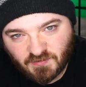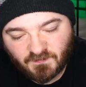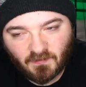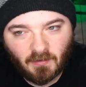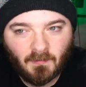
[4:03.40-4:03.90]

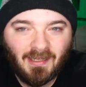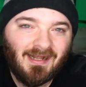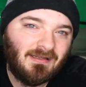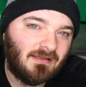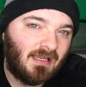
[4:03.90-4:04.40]
from,
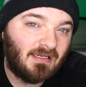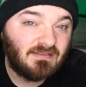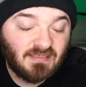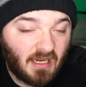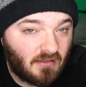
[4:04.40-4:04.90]
like
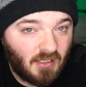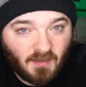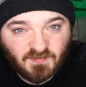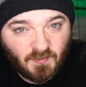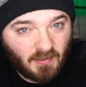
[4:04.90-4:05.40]

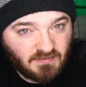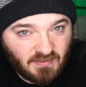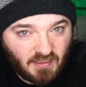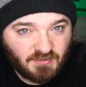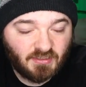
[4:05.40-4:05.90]
Cyclops,
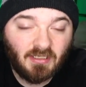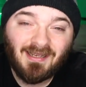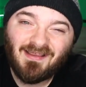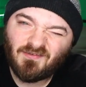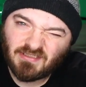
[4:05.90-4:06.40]
Roxasha.
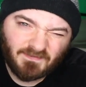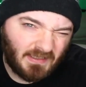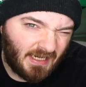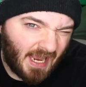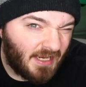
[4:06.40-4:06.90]
There's
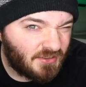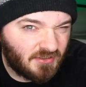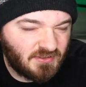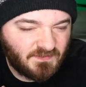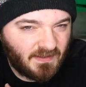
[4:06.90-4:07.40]
even an
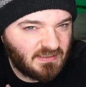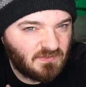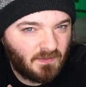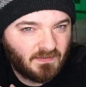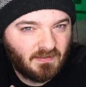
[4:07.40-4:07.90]

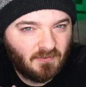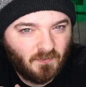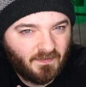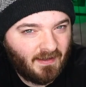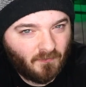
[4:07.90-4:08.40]
Androsphinx with
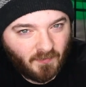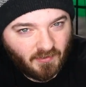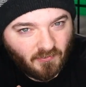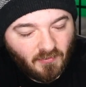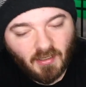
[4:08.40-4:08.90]
a
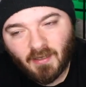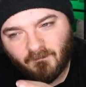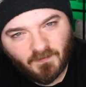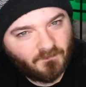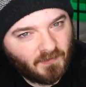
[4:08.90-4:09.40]
riddle.
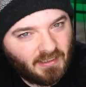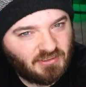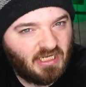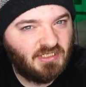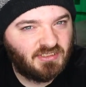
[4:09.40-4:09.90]
Feel free to
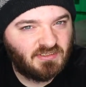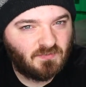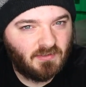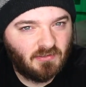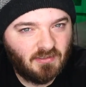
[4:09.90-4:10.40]
change
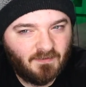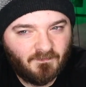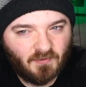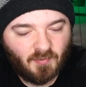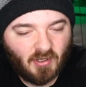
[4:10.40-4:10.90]
this riddle
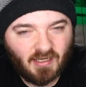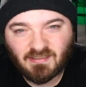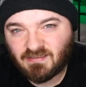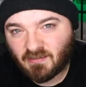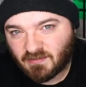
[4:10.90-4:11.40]
if your party
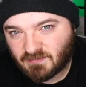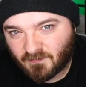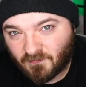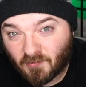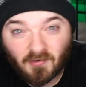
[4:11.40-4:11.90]
has done this
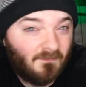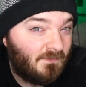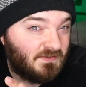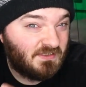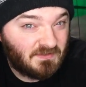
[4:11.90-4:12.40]
before, or if
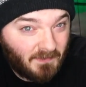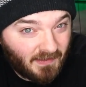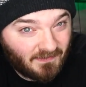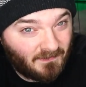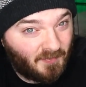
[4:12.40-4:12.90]
you
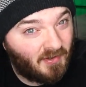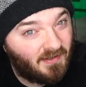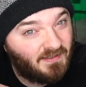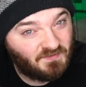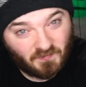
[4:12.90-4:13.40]
suspect that the
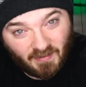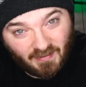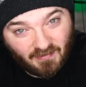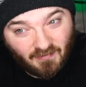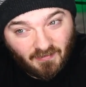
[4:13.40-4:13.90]
party has
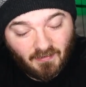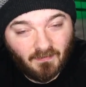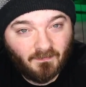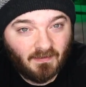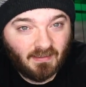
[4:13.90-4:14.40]
read
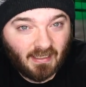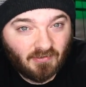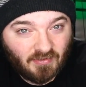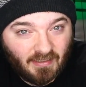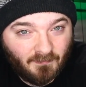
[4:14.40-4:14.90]
the
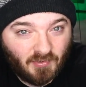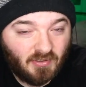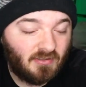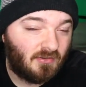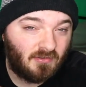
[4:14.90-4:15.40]
Candlekeep
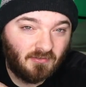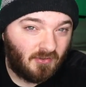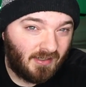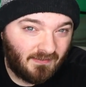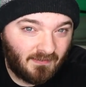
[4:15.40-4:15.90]
book
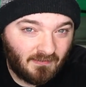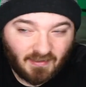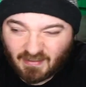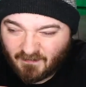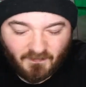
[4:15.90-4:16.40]
or anything
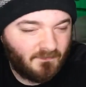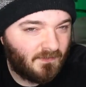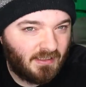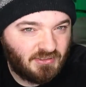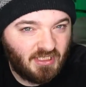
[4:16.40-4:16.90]
like that. Feel
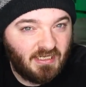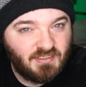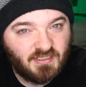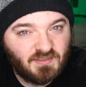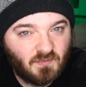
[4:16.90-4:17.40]
free to
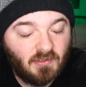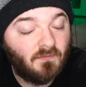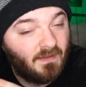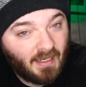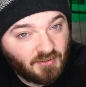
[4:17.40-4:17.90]
change this
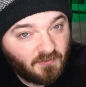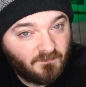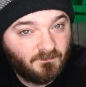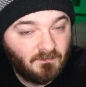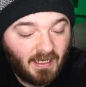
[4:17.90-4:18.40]
riddle. The
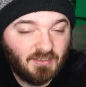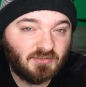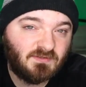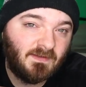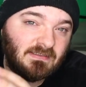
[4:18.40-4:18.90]

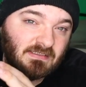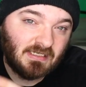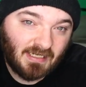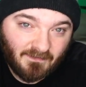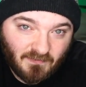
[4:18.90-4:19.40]
Androsphinx is
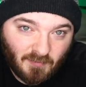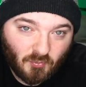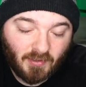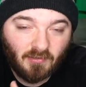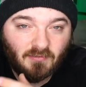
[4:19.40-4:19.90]
going to give them a
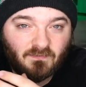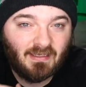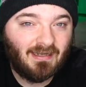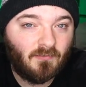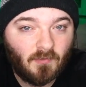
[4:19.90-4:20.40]
riddle. If they
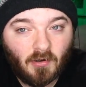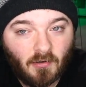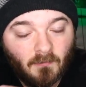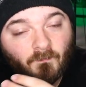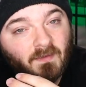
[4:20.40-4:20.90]
get it
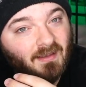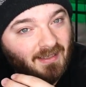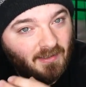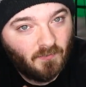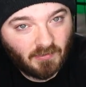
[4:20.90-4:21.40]
wrong,
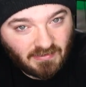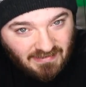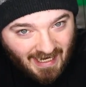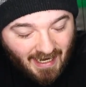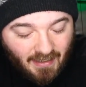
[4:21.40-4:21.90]
it will
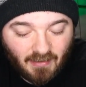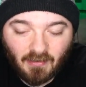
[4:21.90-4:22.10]
attack.